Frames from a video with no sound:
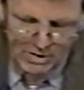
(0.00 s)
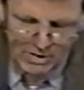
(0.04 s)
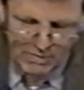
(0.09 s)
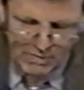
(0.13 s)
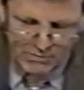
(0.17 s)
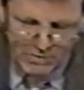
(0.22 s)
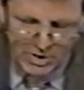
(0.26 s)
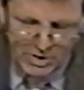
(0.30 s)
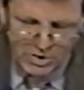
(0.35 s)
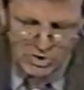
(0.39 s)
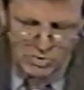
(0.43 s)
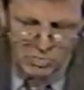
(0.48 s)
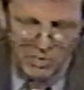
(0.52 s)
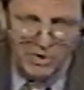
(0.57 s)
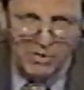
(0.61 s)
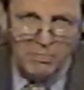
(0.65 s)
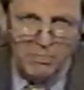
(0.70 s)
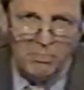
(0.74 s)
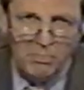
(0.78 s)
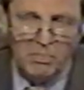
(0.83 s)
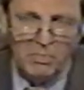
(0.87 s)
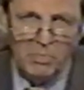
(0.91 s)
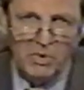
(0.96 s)
is
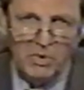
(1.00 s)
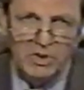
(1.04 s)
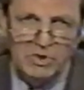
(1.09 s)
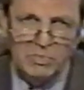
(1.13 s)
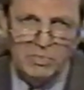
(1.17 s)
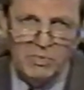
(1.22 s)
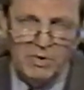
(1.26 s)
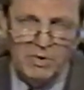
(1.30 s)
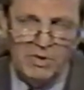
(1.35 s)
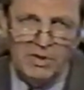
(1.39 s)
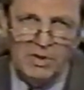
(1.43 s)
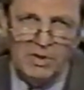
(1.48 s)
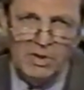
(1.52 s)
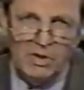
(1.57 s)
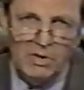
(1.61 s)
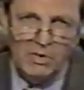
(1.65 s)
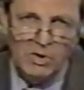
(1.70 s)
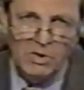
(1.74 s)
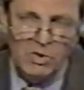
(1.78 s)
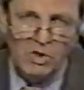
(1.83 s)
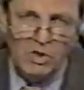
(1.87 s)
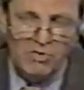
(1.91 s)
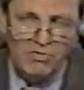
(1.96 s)
with
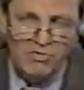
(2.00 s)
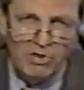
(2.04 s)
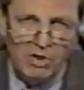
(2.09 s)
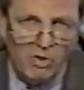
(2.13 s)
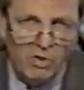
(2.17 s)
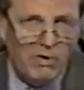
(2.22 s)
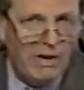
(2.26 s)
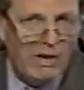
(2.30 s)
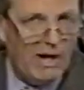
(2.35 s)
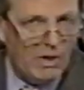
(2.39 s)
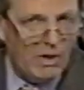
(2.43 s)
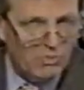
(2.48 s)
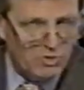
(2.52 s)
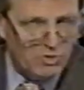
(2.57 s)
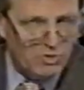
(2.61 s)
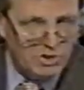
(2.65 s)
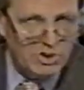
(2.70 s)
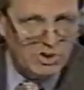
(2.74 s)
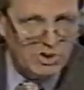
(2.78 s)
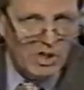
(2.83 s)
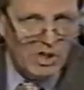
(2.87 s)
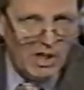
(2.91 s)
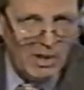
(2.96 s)
units that are
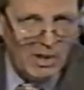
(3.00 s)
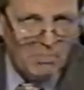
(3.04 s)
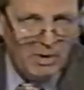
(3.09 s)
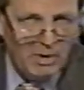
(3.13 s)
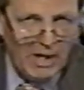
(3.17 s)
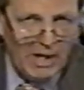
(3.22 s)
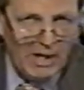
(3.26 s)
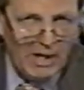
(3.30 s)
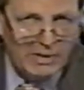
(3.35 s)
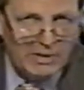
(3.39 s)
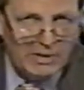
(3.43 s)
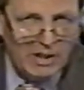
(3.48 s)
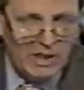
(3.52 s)
outside Baghdad.